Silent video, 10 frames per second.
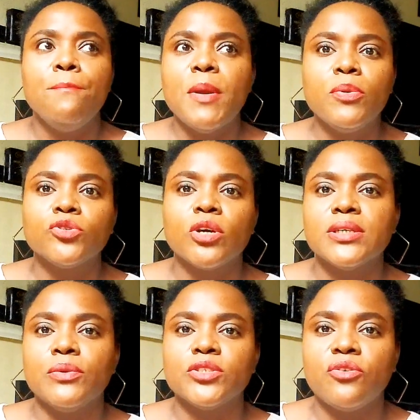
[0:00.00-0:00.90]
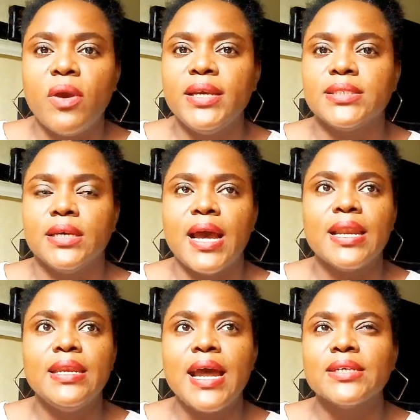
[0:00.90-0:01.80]
people thought I was crazy,
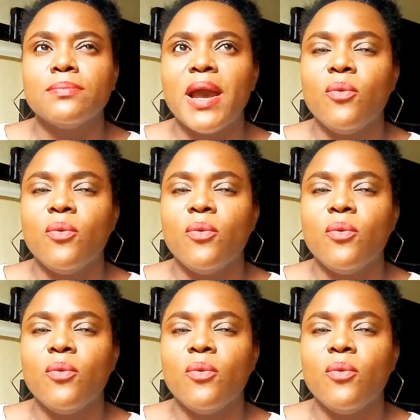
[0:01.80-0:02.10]
and that's my